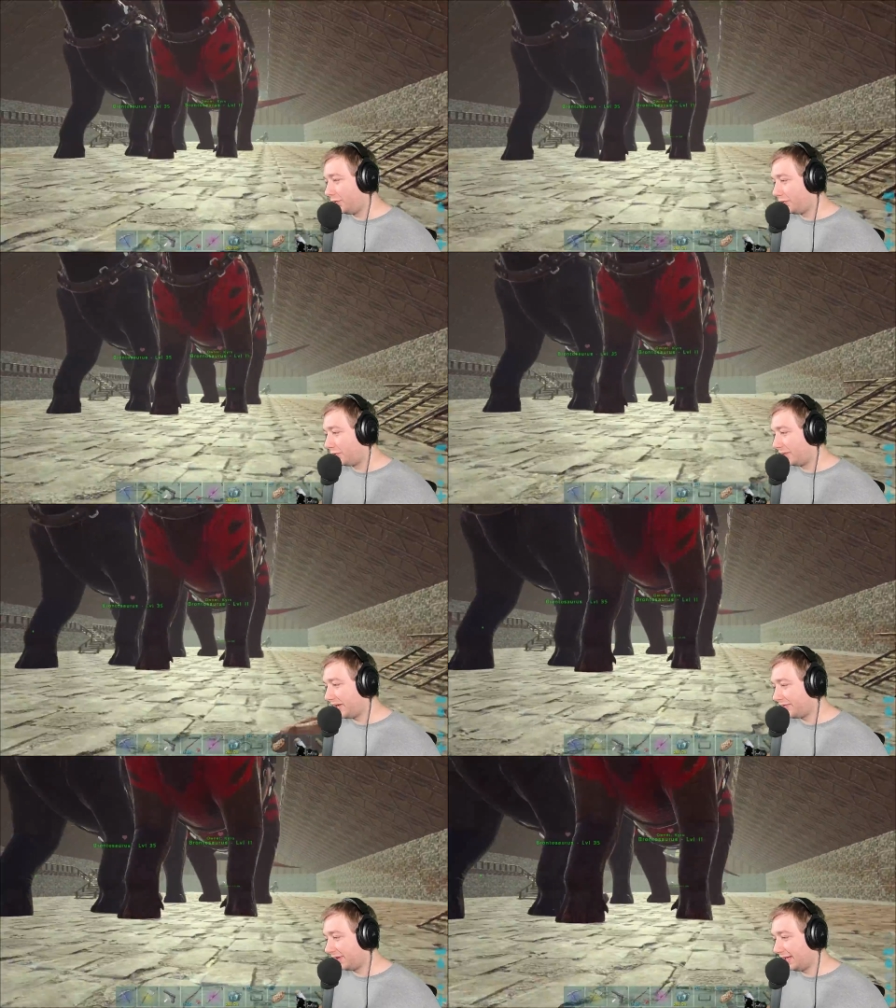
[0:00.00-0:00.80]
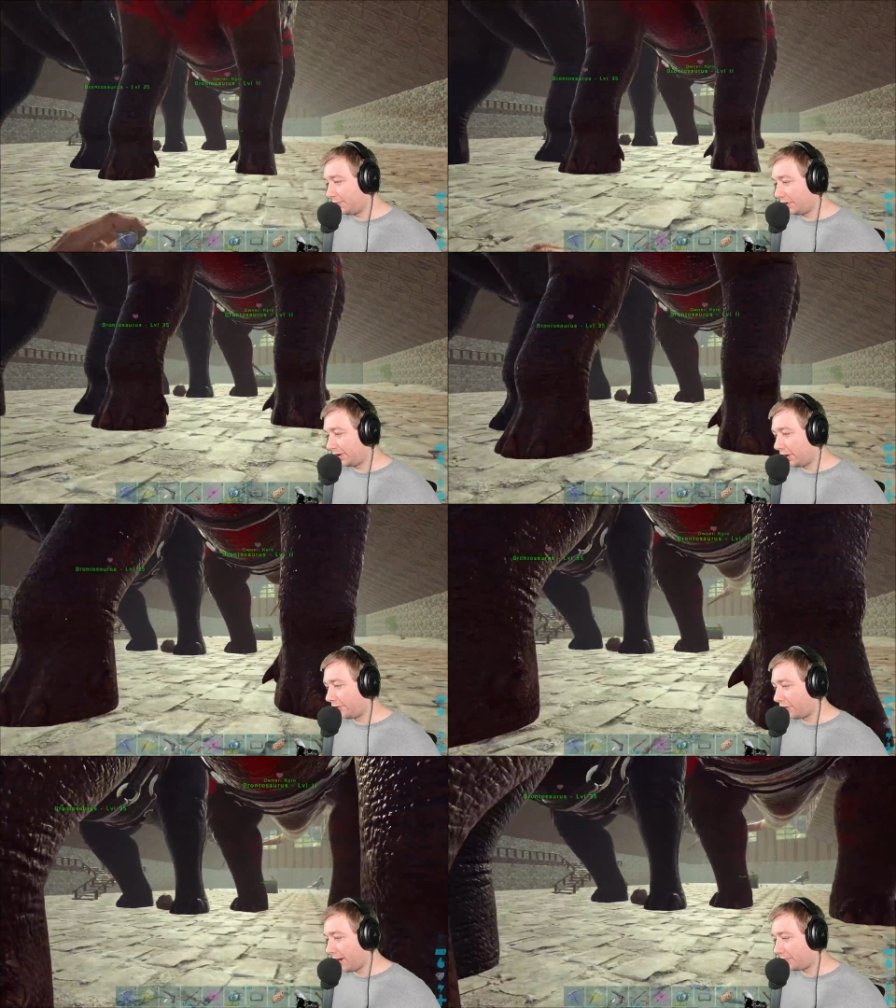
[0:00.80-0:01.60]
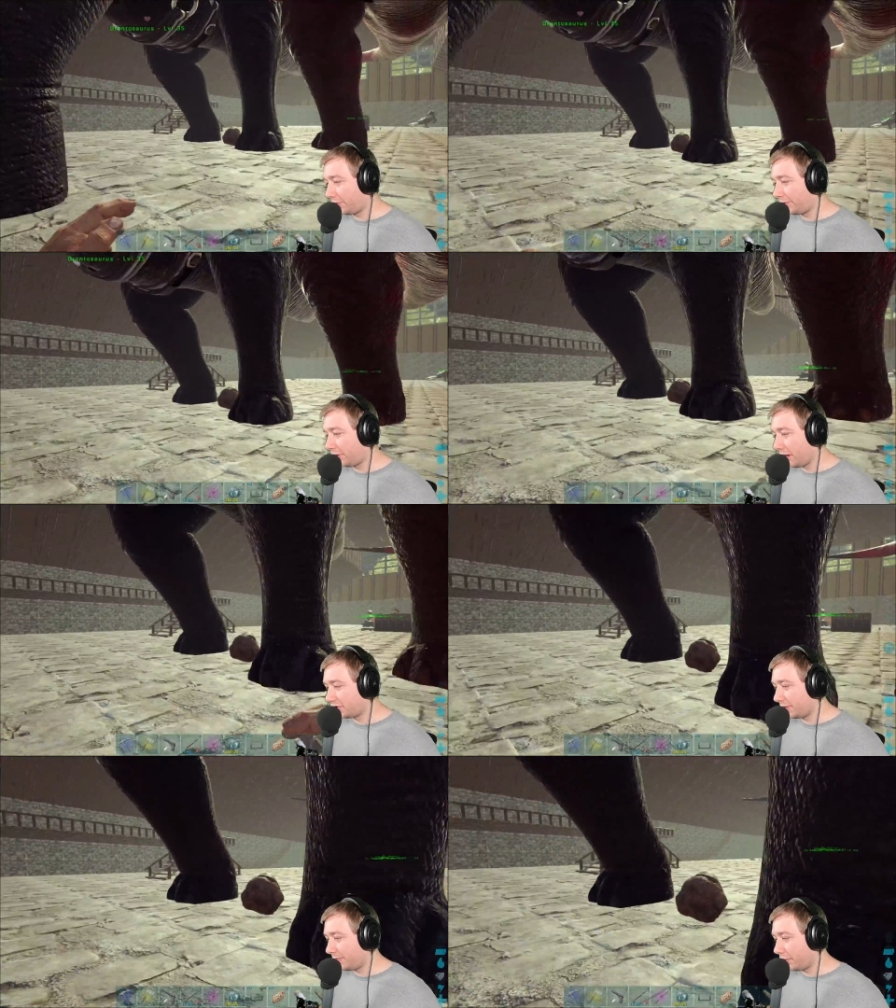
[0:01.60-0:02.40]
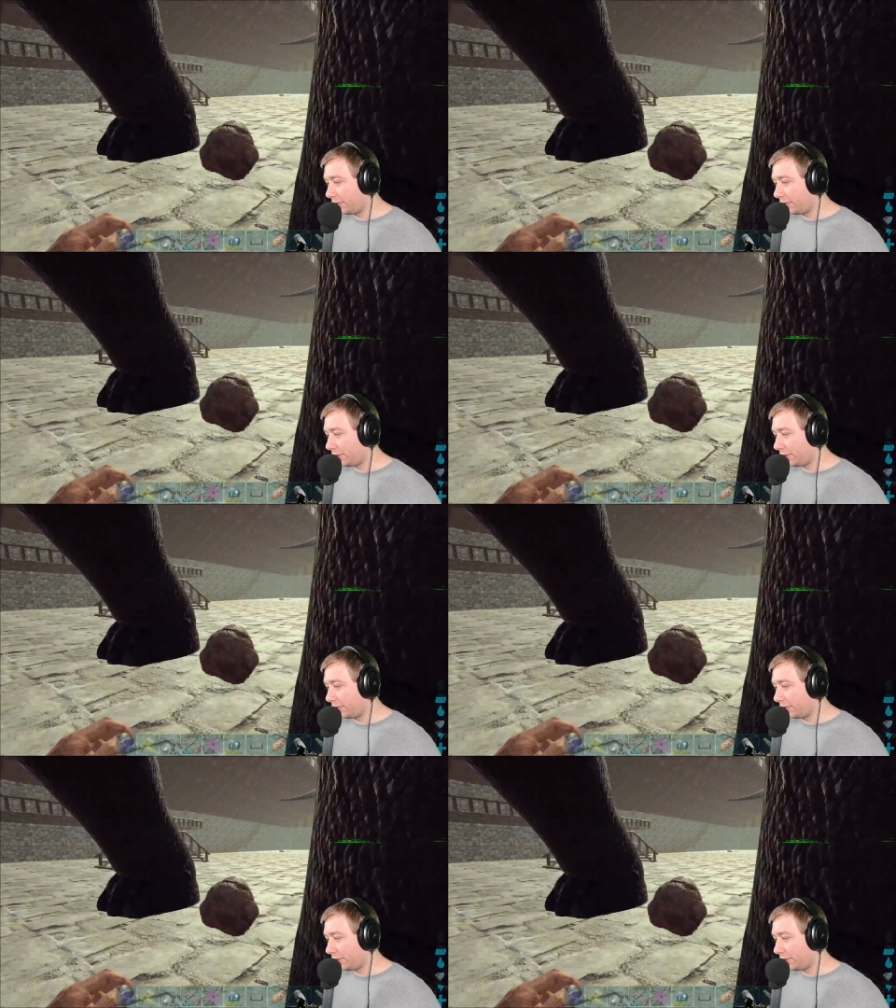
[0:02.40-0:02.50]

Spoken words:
cool. We definitely need to bring the Oviraptor over here. I should have